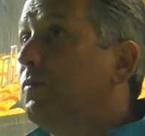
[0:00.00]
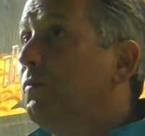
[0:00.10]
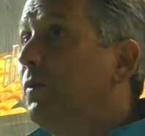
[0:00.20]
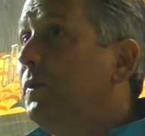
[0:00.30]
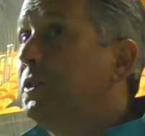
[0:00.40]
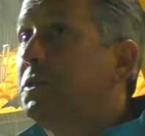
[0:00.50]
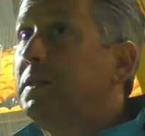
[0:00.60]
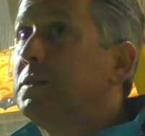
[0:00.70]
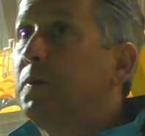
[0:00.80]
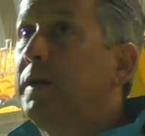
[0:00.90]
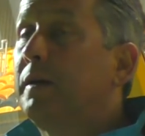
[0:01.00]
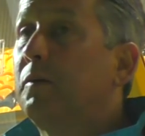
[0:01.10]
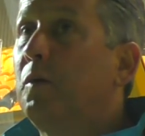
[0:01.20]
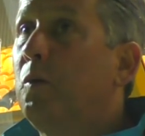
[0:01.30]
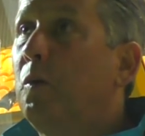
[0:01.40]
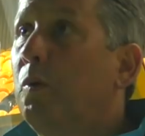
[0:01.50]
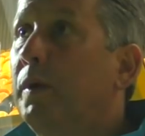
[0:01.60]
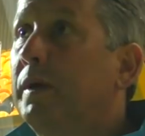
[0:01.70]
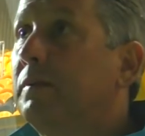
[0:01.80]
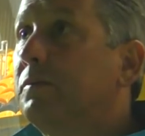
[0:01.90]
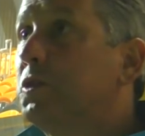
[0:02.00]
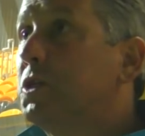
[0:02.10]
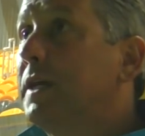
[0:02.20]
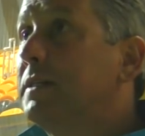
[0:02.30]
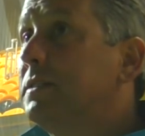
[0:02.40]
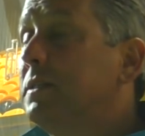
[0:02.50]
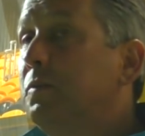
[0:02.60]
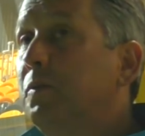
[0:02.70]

Well, we just need to work on what we're trying to do.